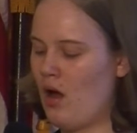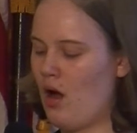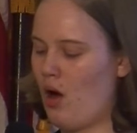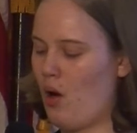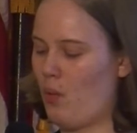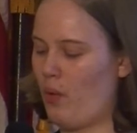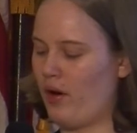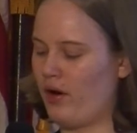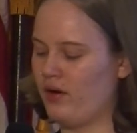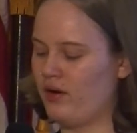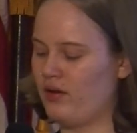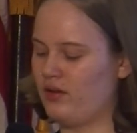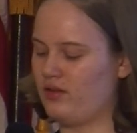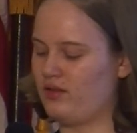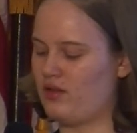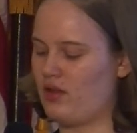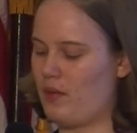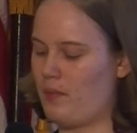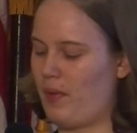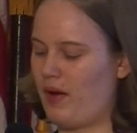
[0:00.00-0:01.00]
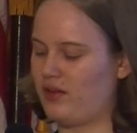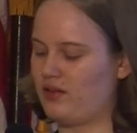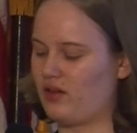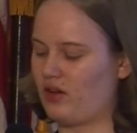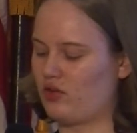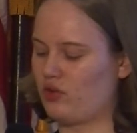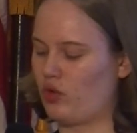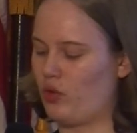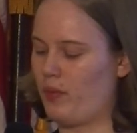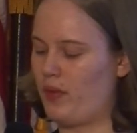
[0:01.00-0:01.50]
Awareness that
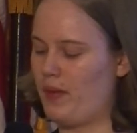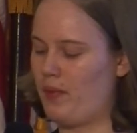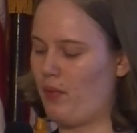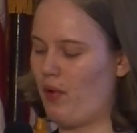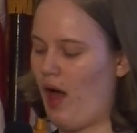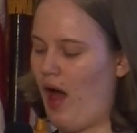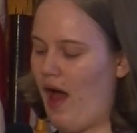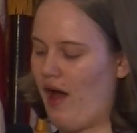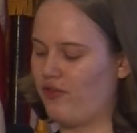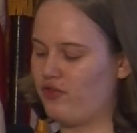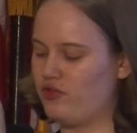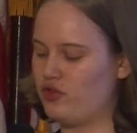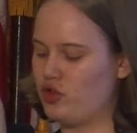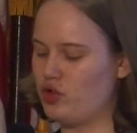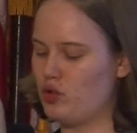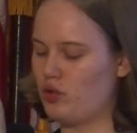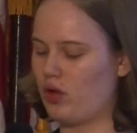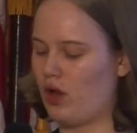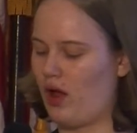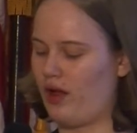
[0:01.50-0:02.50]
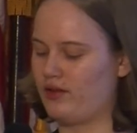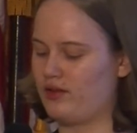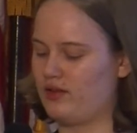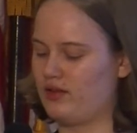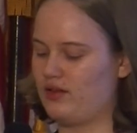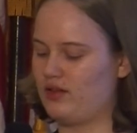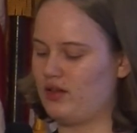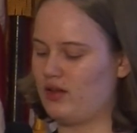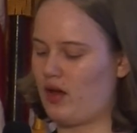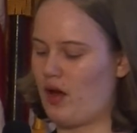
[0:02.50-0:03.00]
bisexual people have two
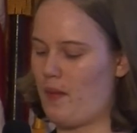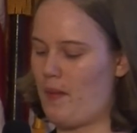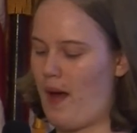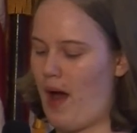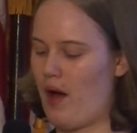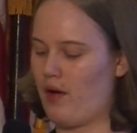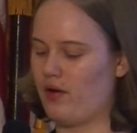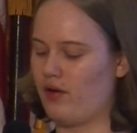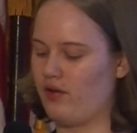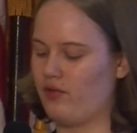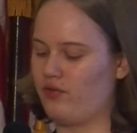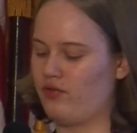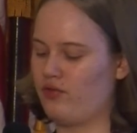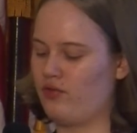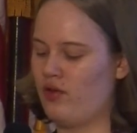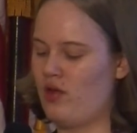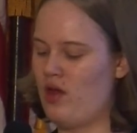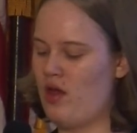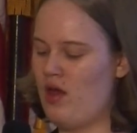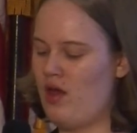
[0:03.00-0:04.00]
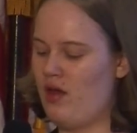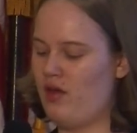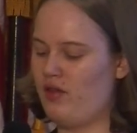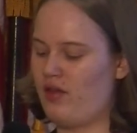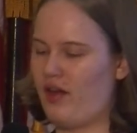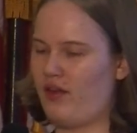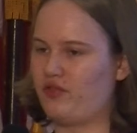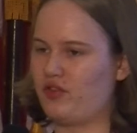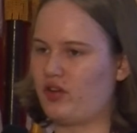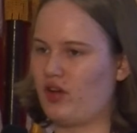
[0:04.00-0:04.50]
closets to come out of.
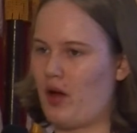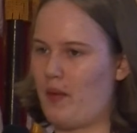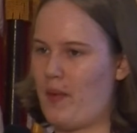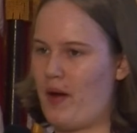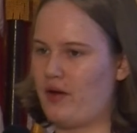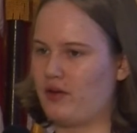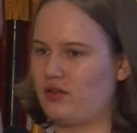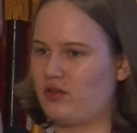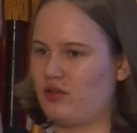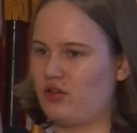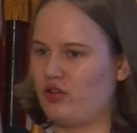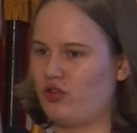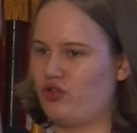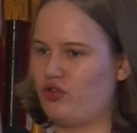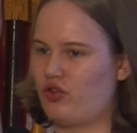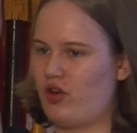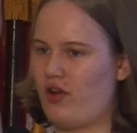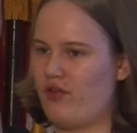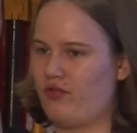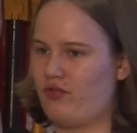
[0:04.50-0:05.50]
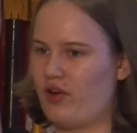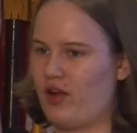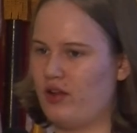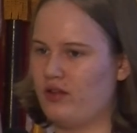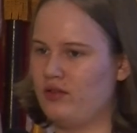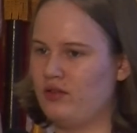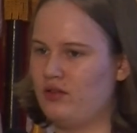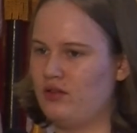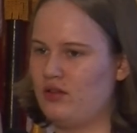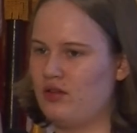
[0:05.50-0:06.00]
They have to come out to their straight
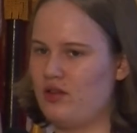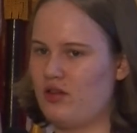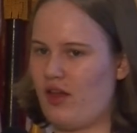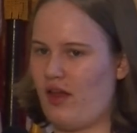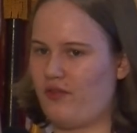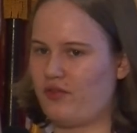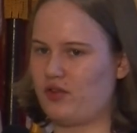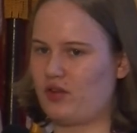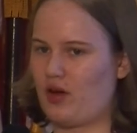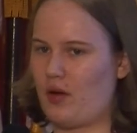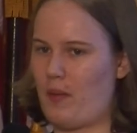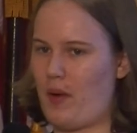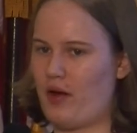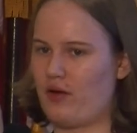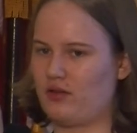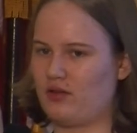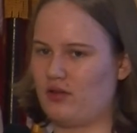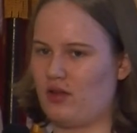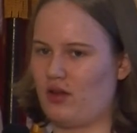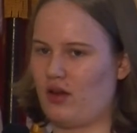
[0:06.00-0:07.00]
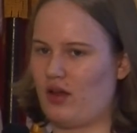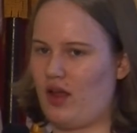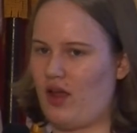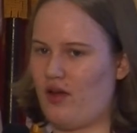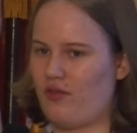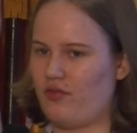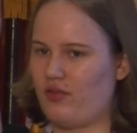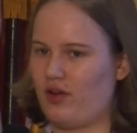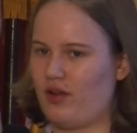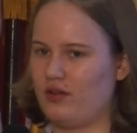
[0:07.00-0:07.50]
friends, they have to come out to their
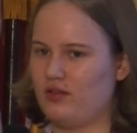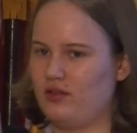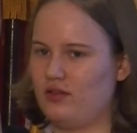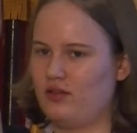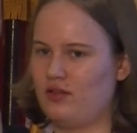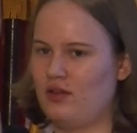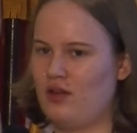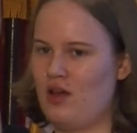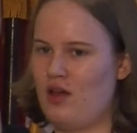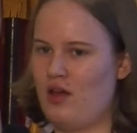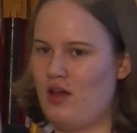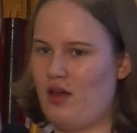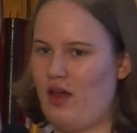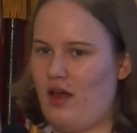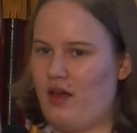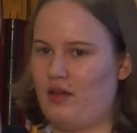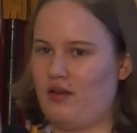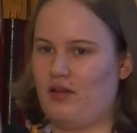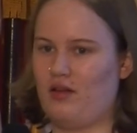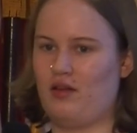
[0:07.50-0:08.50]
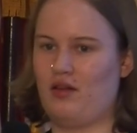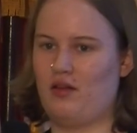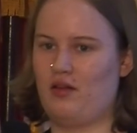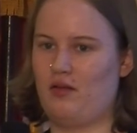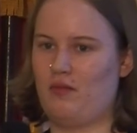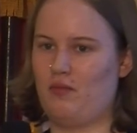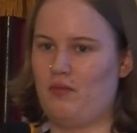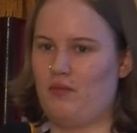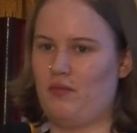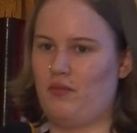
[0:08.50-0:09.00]
gay friends, and
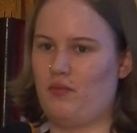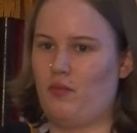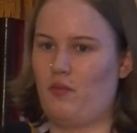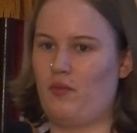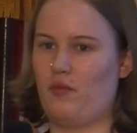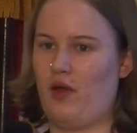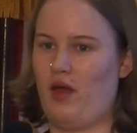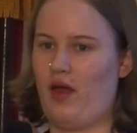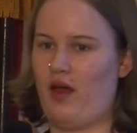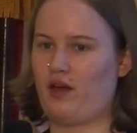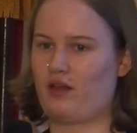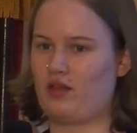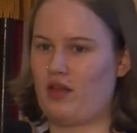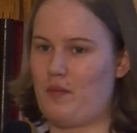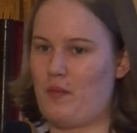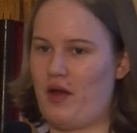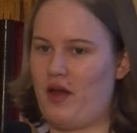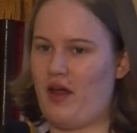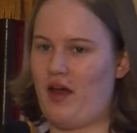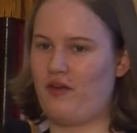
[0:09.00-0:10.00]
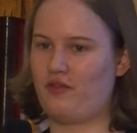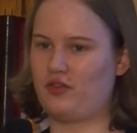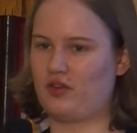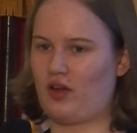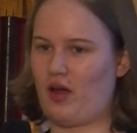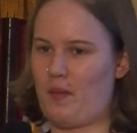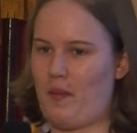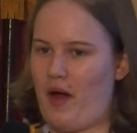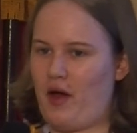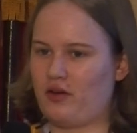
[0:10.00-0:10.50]
heck, they might have to
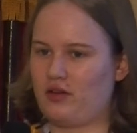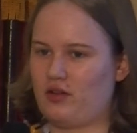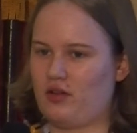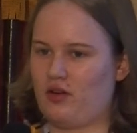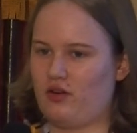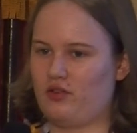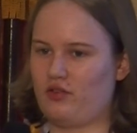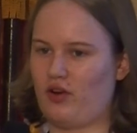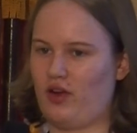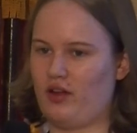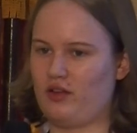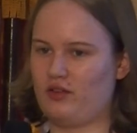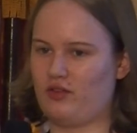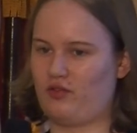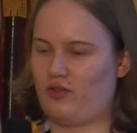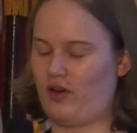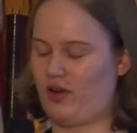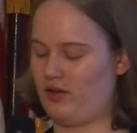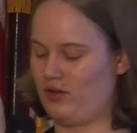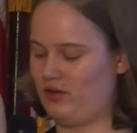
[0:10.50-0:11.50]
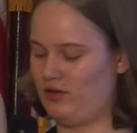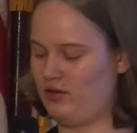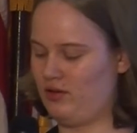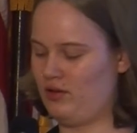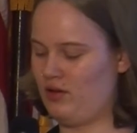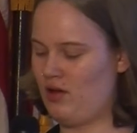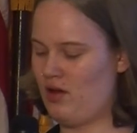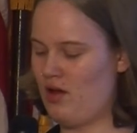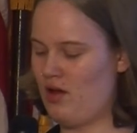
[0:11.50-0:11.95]
come out to their trans friends.